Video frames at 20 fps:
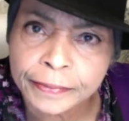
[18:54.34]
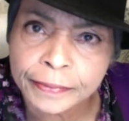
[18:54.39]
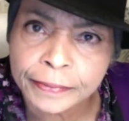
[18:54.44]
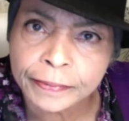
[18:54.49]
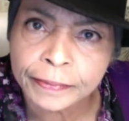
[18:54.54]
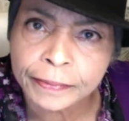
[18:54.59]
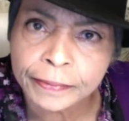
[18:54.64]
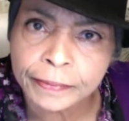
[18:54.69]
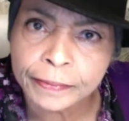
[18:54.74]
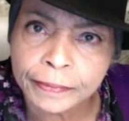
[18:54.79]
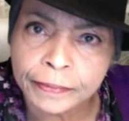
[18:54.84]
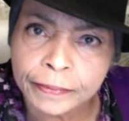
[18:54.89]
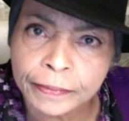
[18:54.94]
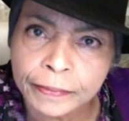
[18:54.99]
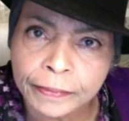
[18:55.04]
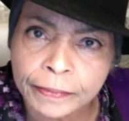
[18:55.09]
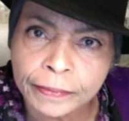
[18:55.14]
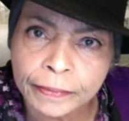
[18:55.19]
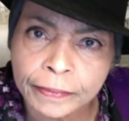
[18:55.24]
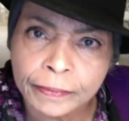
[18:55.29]

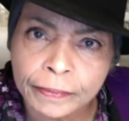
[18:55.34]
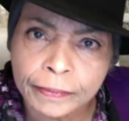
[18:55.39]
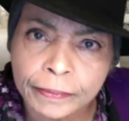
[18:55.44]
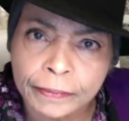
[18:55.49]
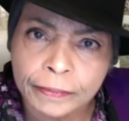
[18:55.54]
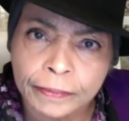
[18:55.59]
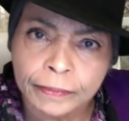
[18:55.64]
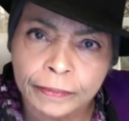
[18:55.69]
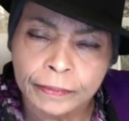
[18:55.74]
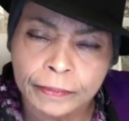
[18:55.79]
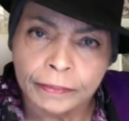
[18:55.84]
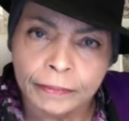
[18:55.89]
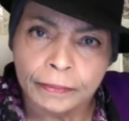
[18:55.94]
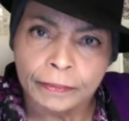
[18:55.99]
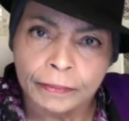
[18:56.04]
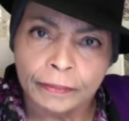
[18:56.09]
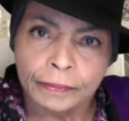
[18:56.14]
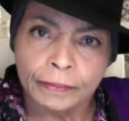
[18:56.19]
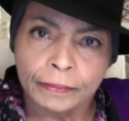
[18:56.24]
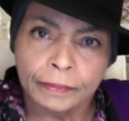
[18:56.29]

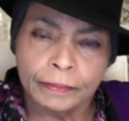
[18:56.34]
[no speech]